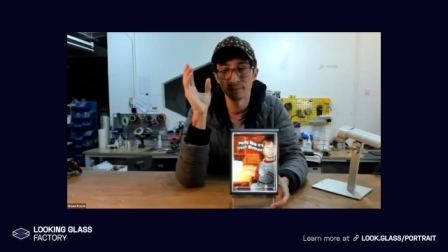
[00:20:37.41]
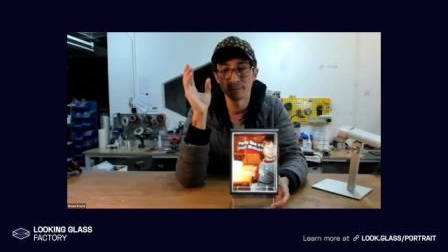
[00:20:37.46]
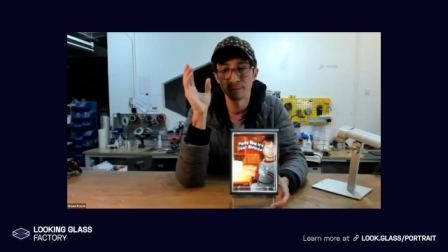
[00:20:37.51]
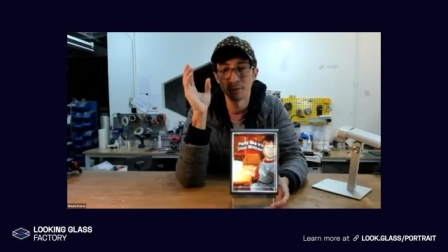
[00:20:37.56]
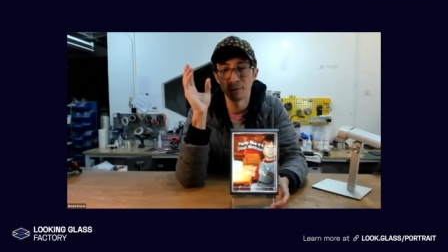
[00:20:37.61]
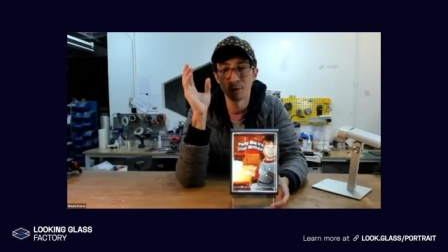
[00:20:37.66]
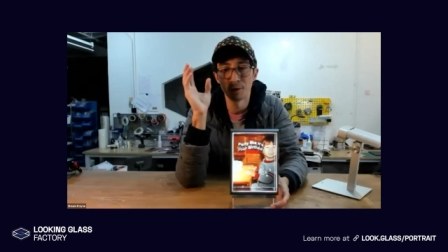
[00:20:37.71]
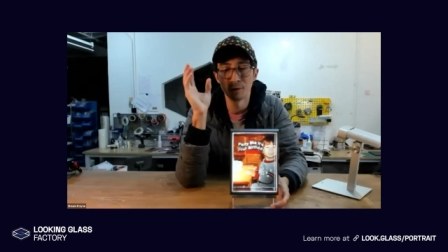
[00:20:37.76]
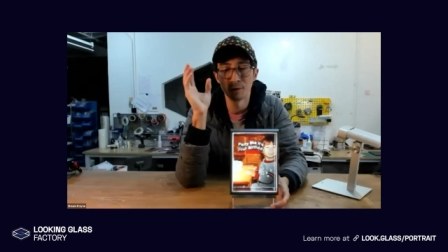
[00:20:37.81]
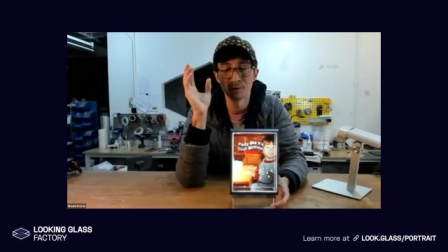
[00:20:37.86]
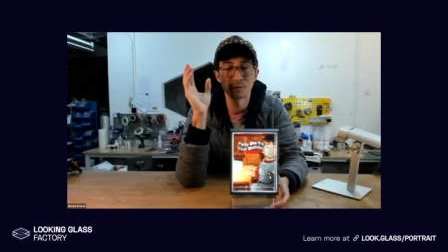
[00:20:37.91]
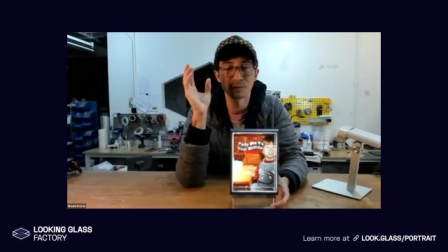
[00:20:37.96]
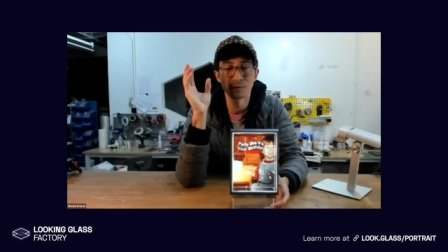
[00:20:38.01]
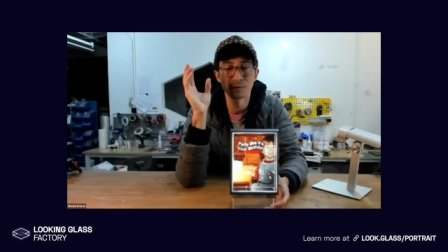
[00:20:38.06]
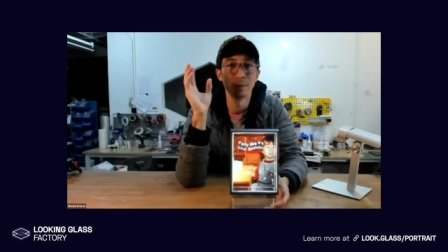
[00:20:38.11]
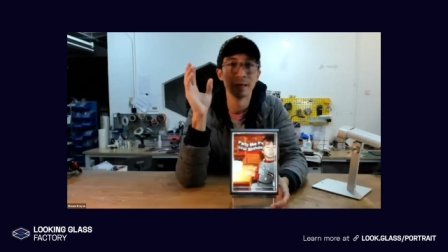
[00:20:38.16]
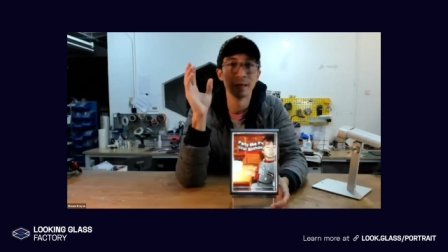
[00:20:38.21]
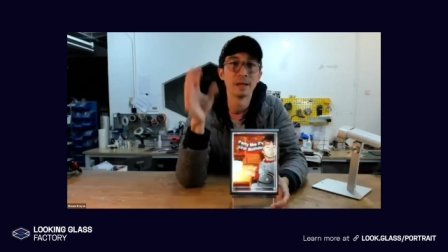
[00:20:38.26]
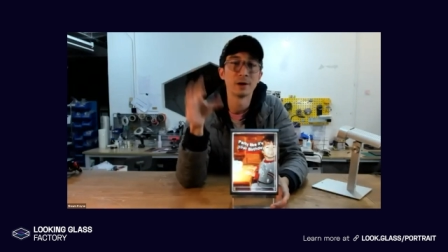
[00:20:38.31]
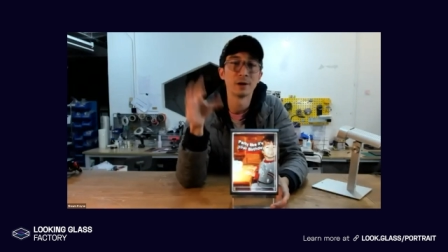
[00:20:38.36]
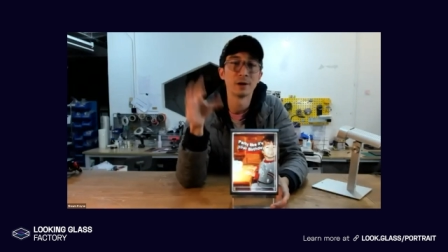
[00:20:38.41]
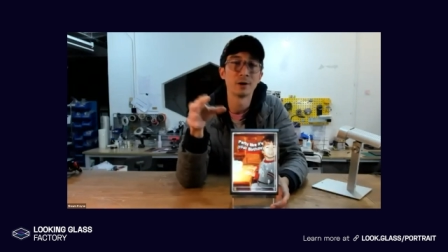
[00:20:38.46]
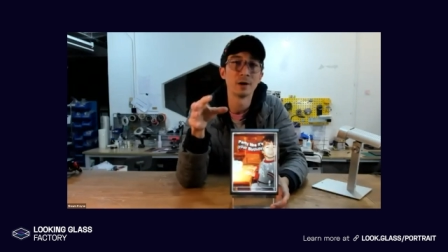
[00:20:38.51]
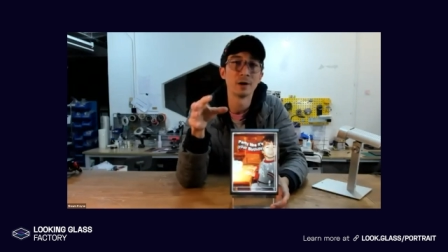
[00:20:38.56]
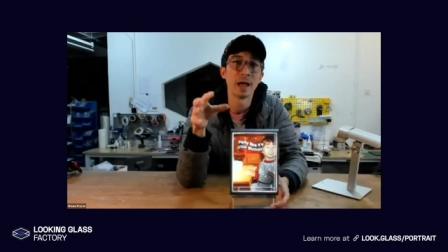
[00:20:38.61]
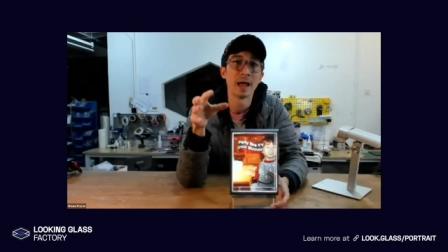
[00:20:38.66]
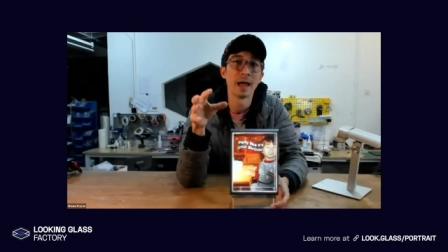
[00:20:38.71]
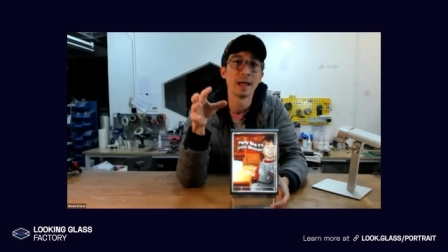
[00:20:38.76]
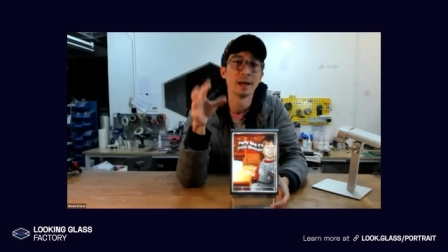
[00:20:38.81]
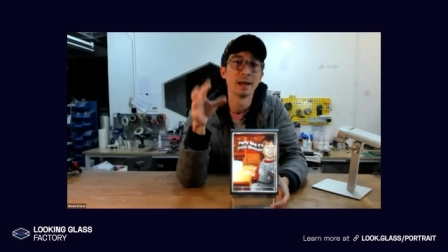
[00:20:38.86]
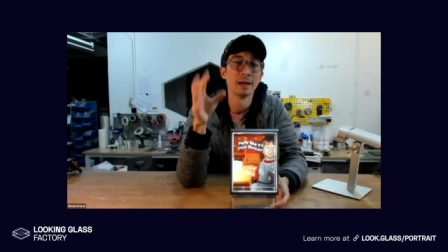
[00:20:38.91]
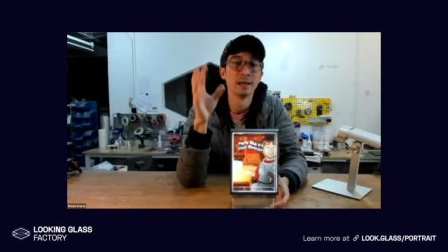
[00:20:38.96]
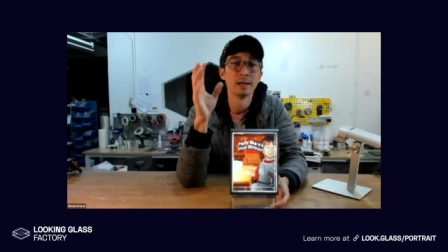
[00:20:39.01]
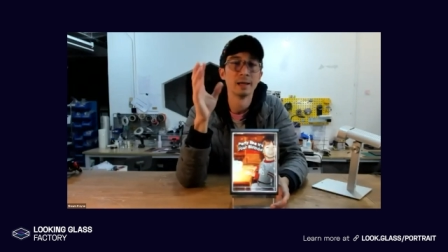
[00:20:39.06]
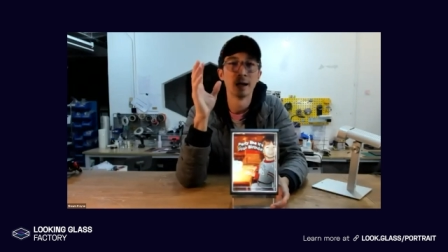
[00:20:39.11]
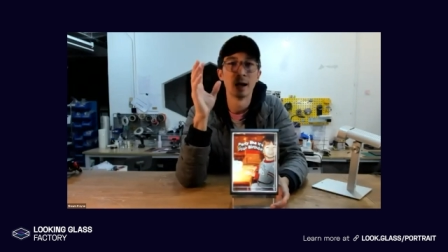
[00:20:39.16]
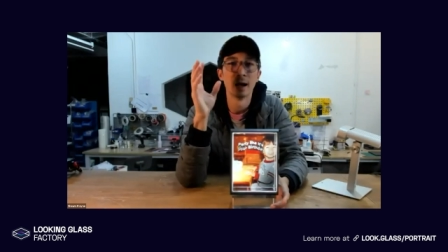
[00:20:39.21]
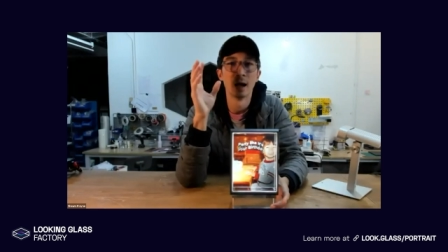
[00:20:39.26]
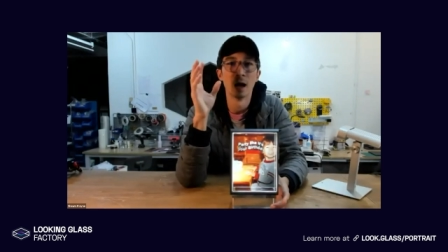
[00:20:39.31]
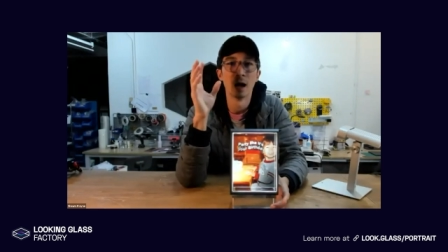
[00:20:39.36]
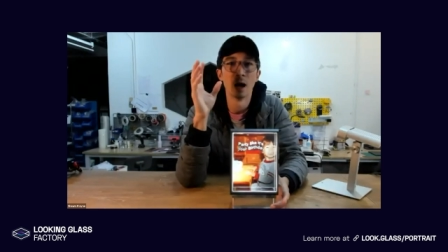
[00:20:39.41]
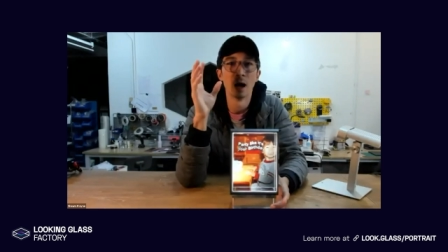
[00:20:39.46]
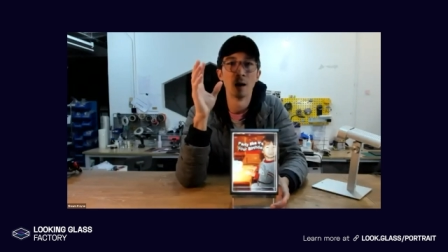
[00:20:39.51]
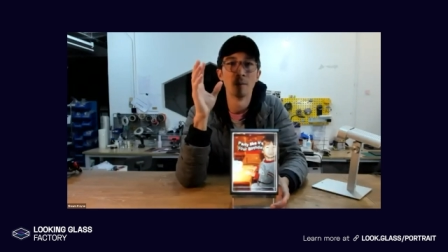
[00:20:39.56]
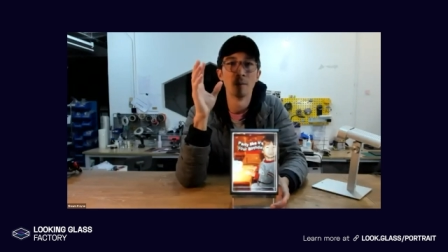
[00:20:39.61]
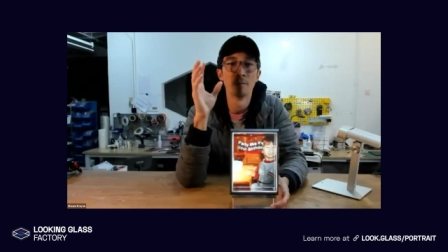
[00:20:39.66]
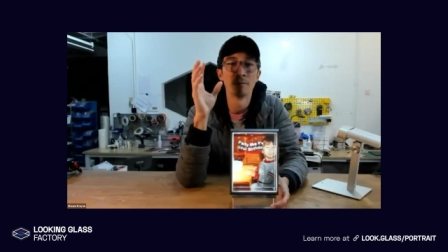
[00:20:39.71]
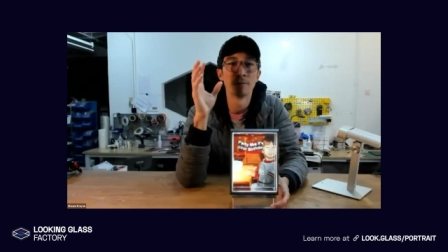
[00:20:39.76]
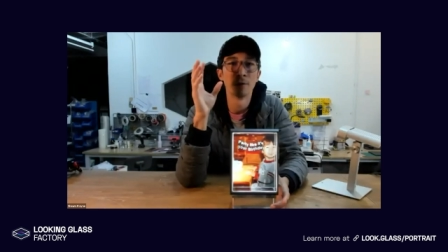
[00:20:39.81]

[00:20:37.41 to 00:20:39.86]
photos from the internet, um,